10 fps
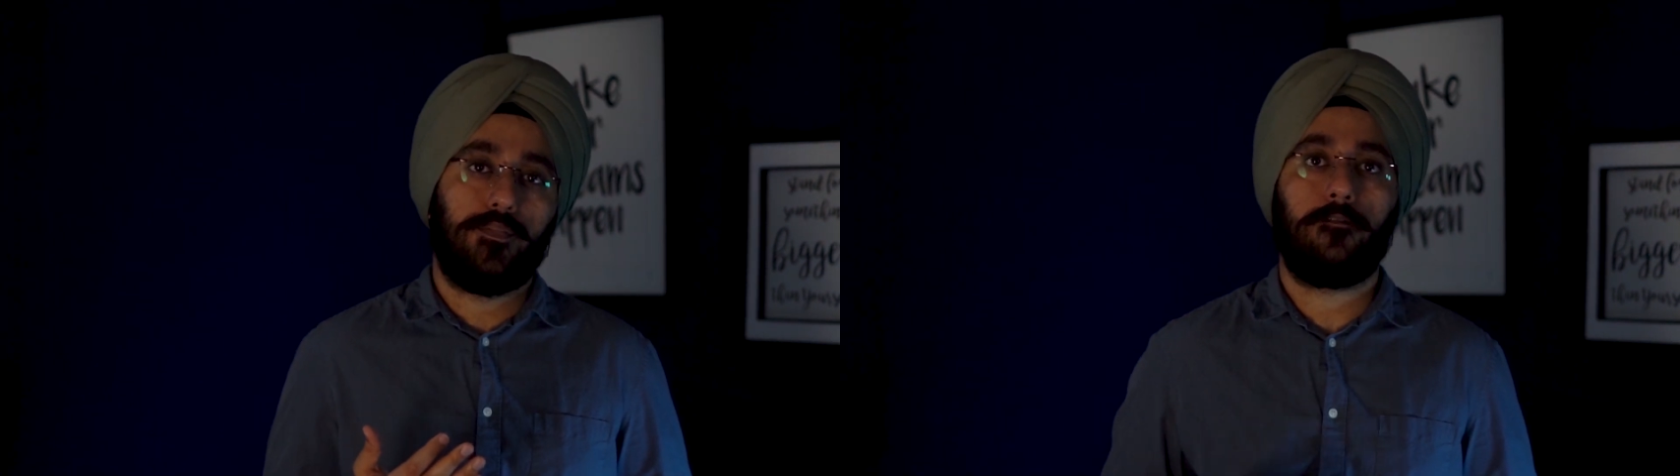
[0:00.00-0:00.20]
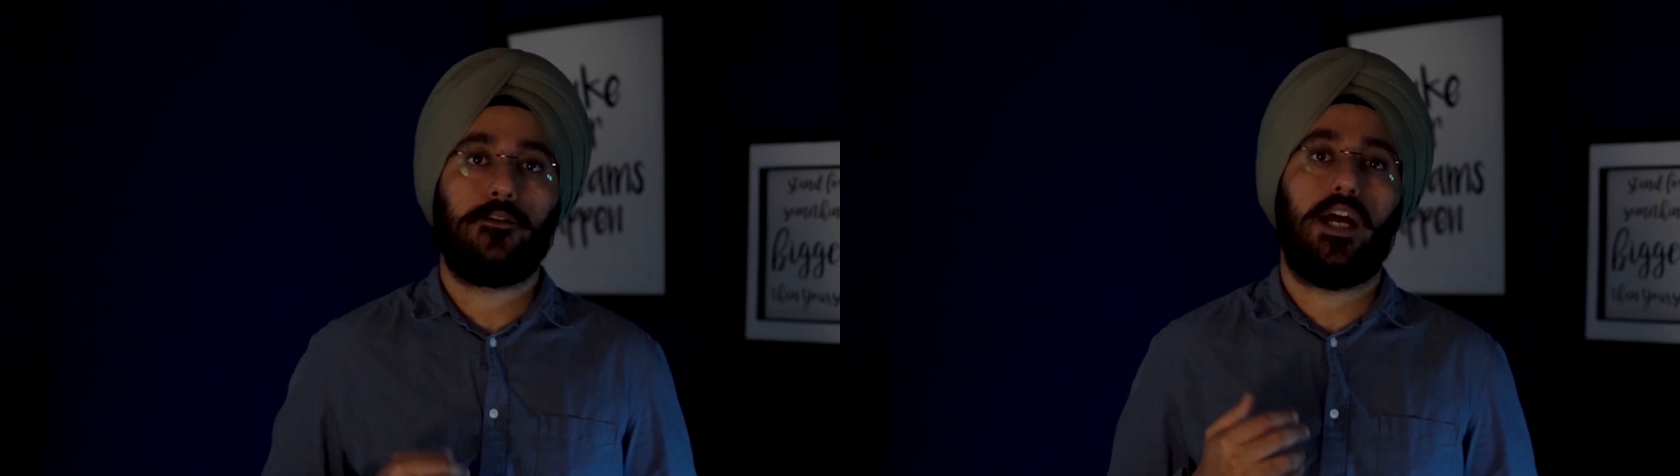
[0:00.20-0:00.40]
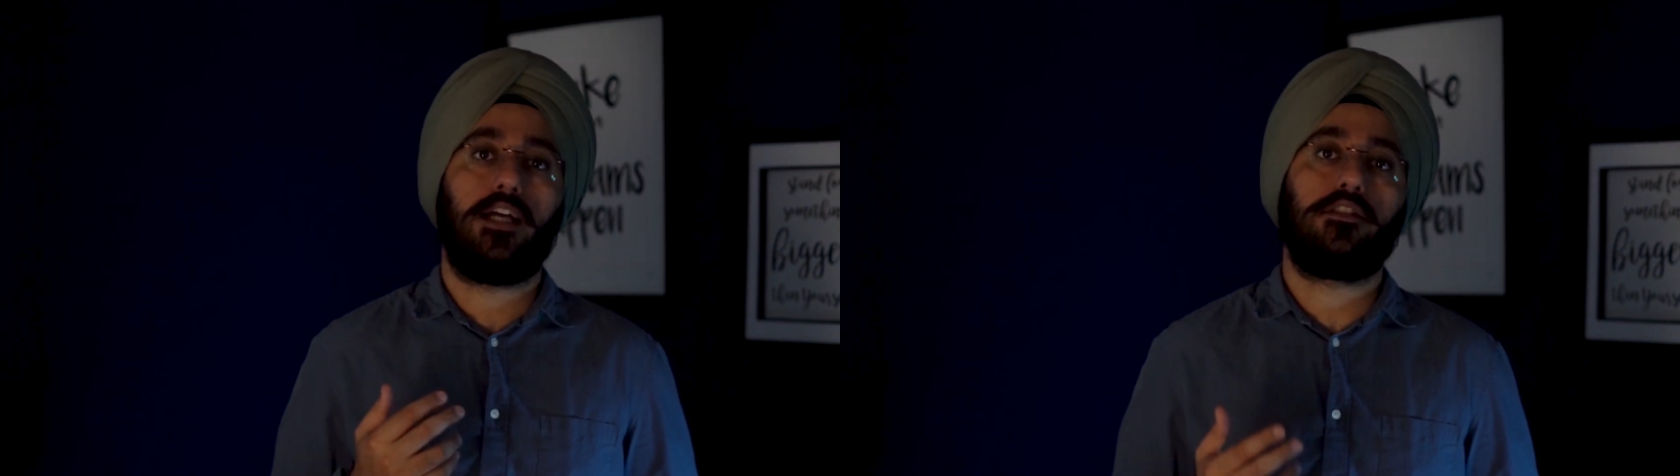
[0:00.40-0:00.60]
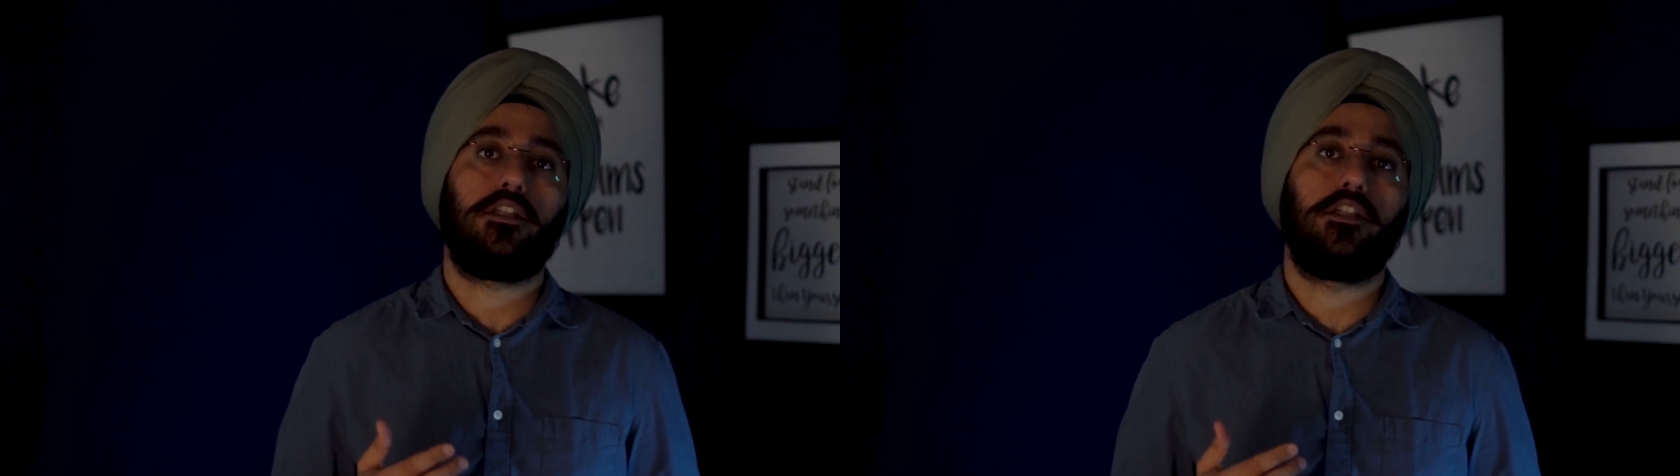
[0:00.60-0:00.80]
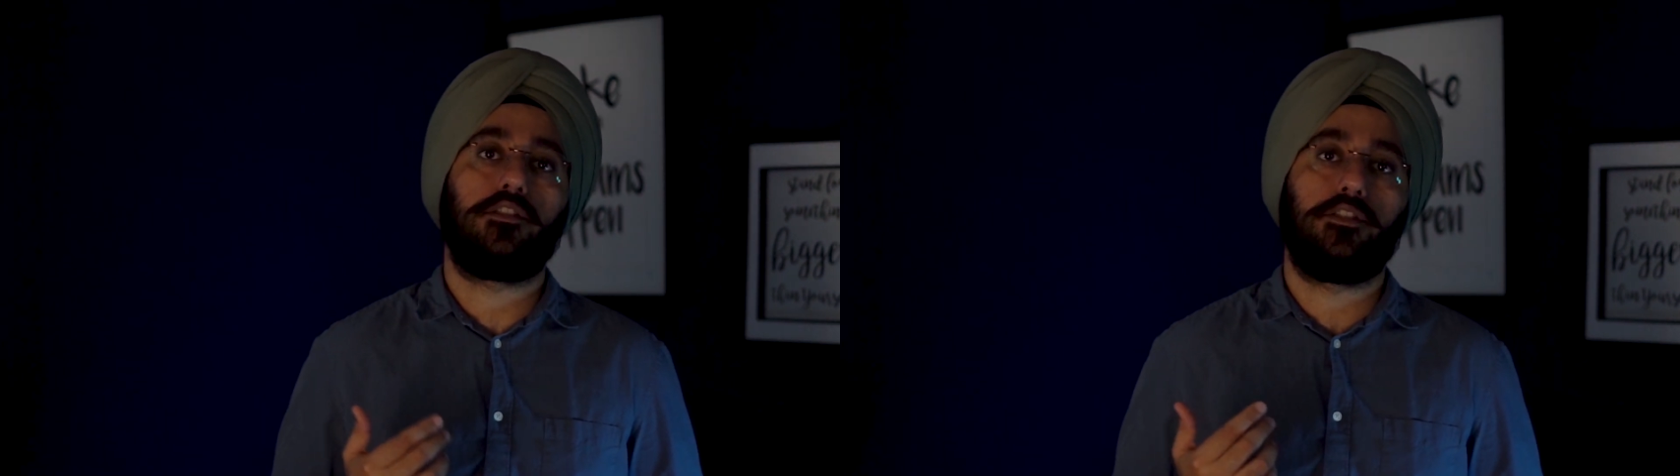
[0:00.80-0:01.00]
If your answer
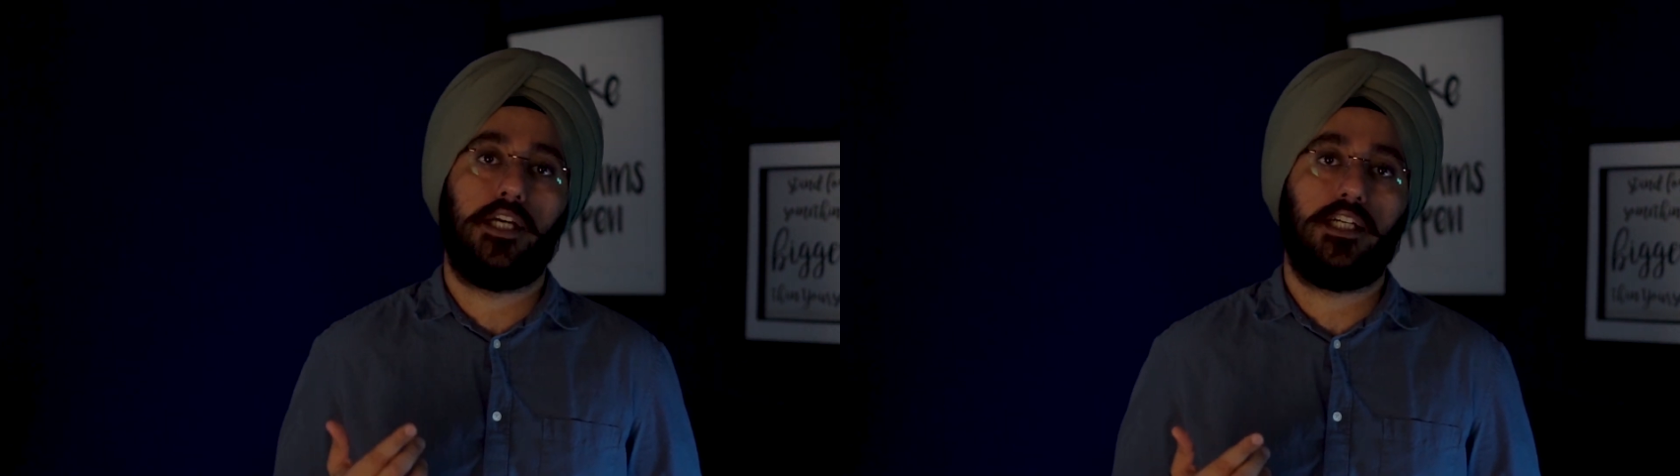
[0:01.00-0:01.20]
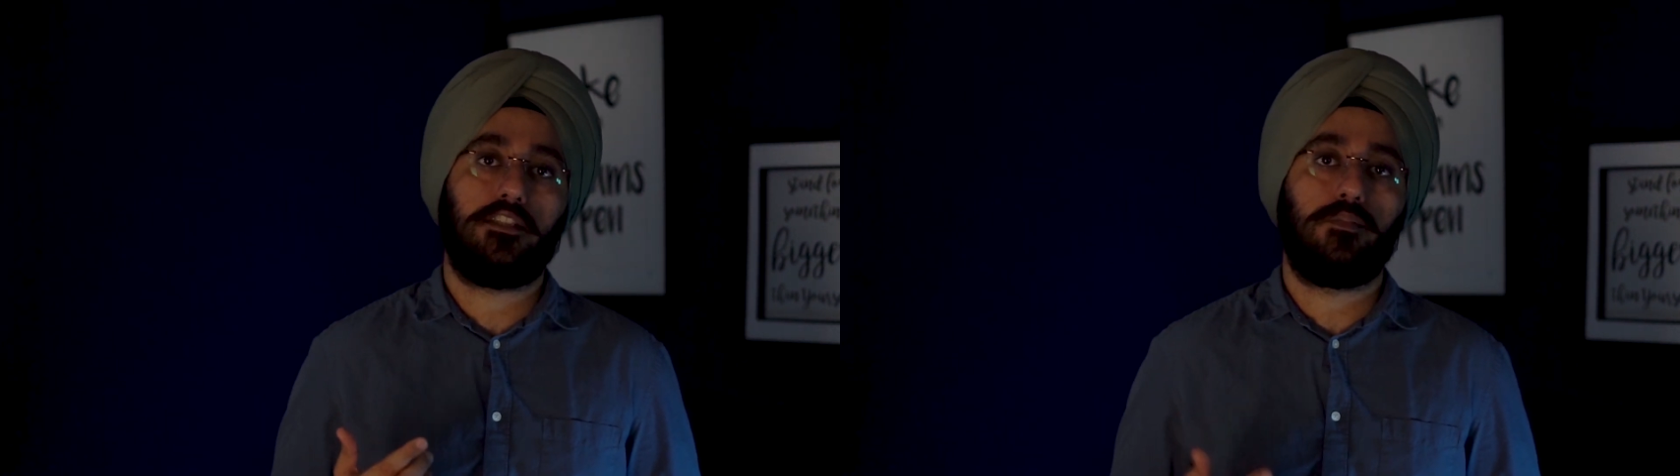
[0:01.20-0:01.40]
is yes,